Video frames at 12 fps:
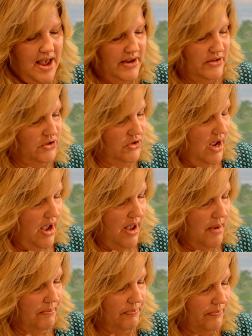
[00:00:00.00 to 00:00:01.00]
and
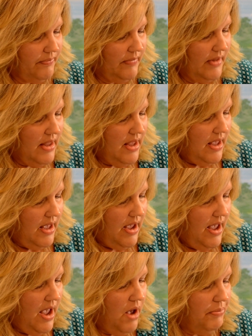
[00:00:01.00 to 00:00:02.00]

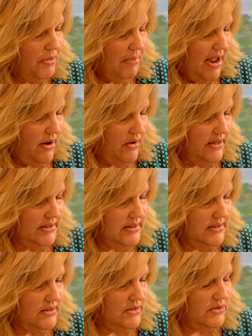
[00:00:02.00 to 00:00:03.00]
help the
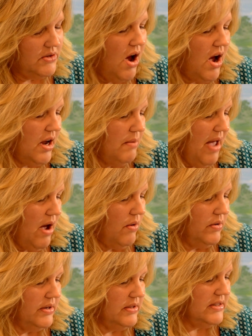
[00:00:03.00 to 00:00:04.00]
parents talk
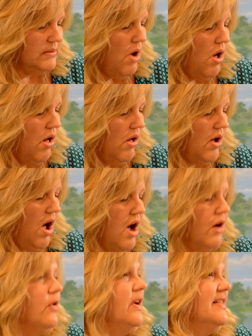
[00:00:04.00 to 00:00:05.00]
about small,
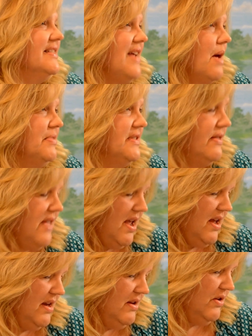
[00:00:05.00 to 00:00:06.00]
concrete steps that they
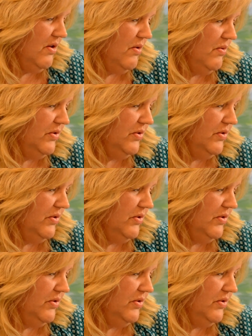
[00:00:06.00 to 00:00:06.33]
can do